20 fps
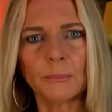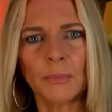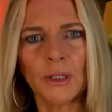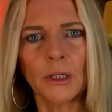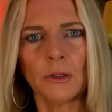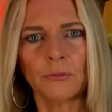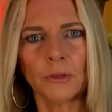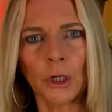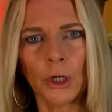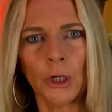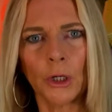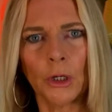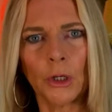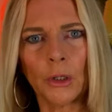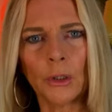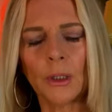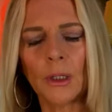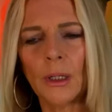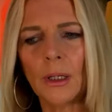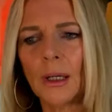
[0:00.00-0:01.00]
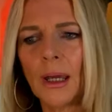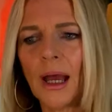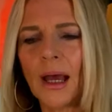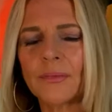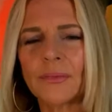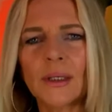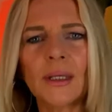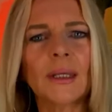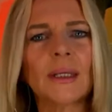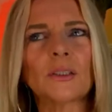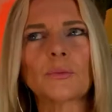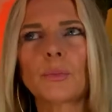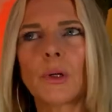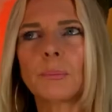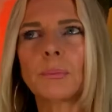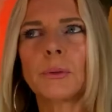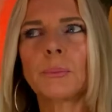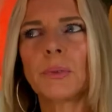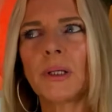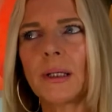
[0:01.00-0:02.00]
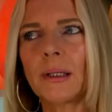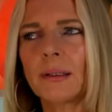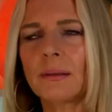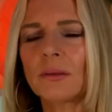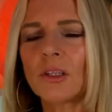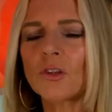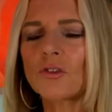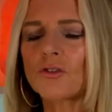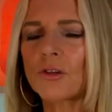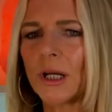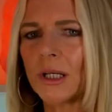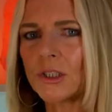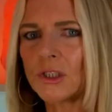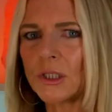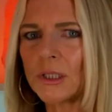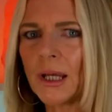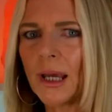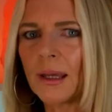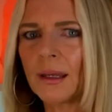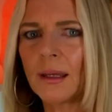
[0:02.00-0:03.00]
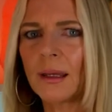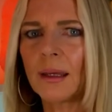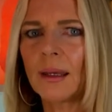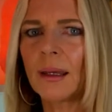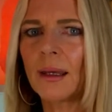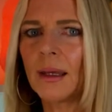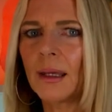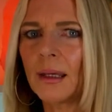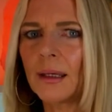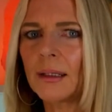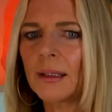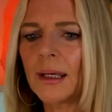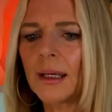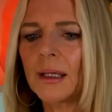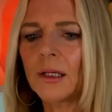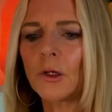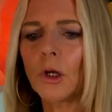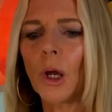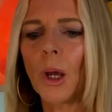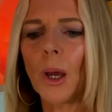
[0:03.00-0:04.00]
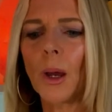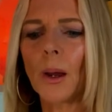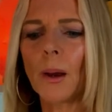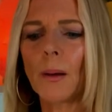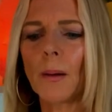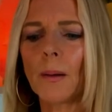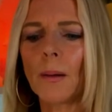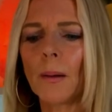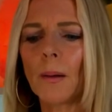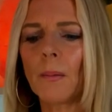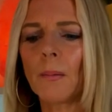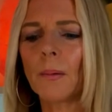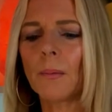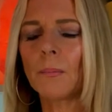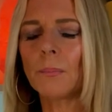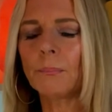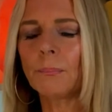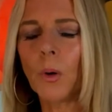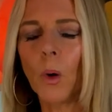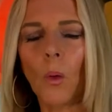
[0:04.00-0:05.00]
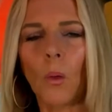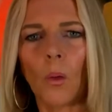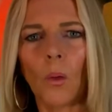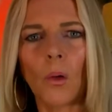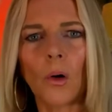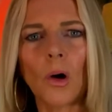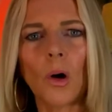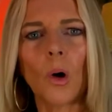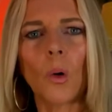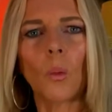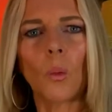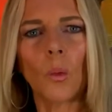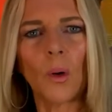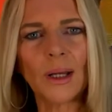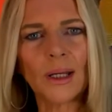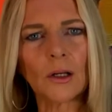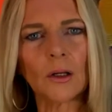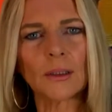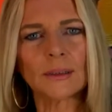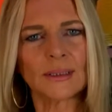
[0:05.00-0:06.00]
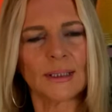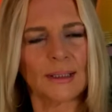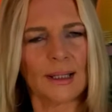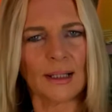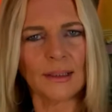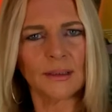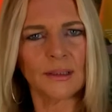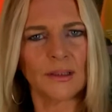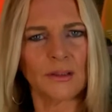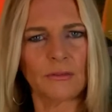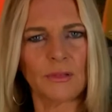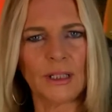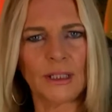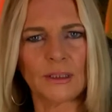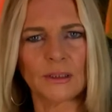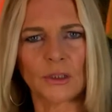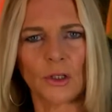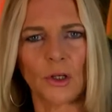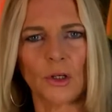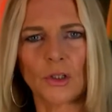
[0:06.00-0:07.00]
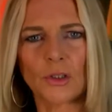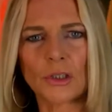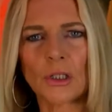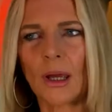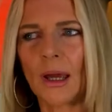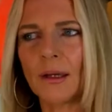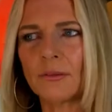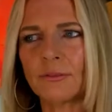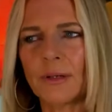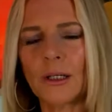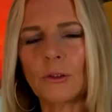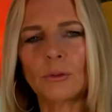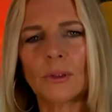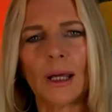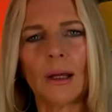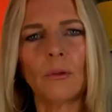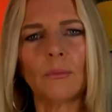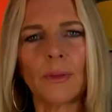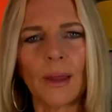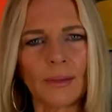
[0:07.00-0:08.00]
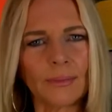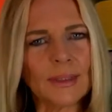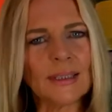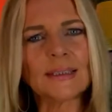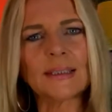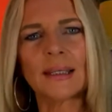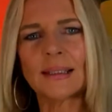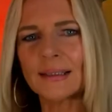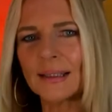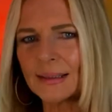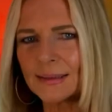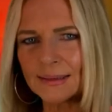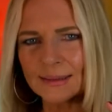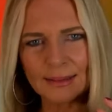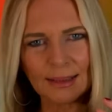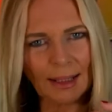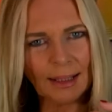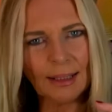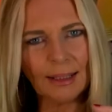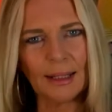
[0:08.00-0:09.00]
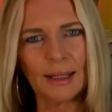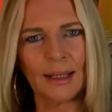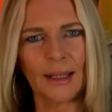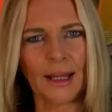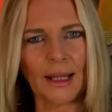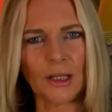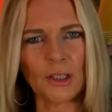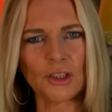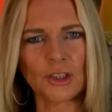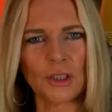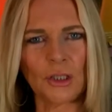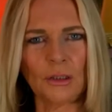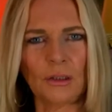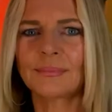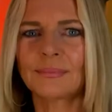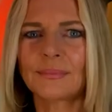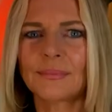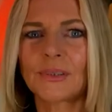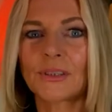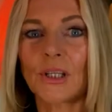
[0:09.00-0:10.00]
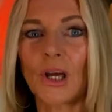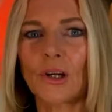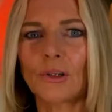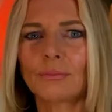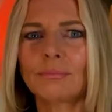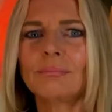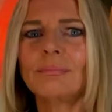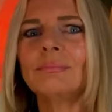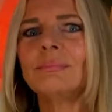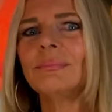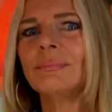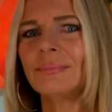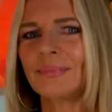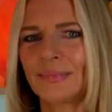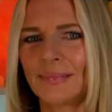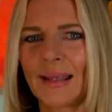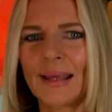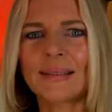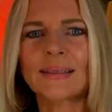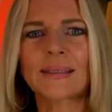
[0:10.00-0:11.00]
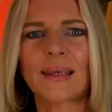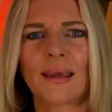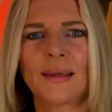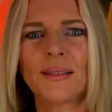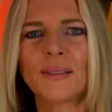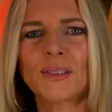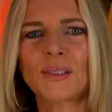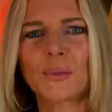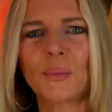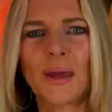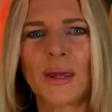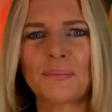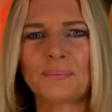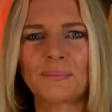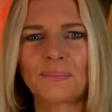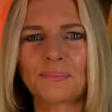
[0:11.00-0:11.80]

me of her. I think it's probably the tragedy in it. But when I got to the end of the research, I found out that there's a slight connection. So let's get into it.